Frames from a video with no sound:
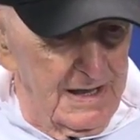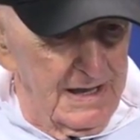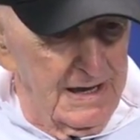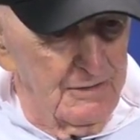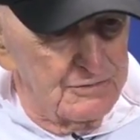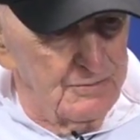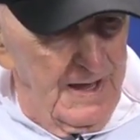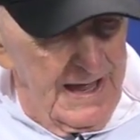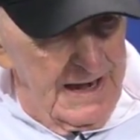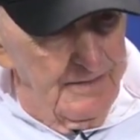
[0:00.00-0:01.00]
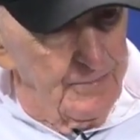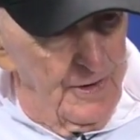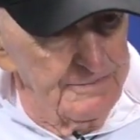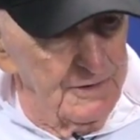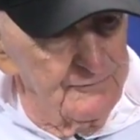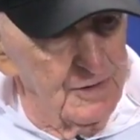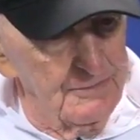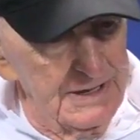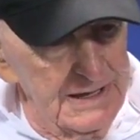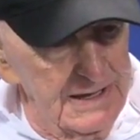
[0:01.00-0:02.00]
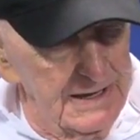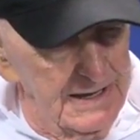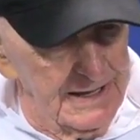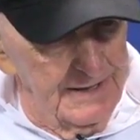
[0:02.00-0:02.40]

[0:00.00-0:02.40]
and they had an appointment for me in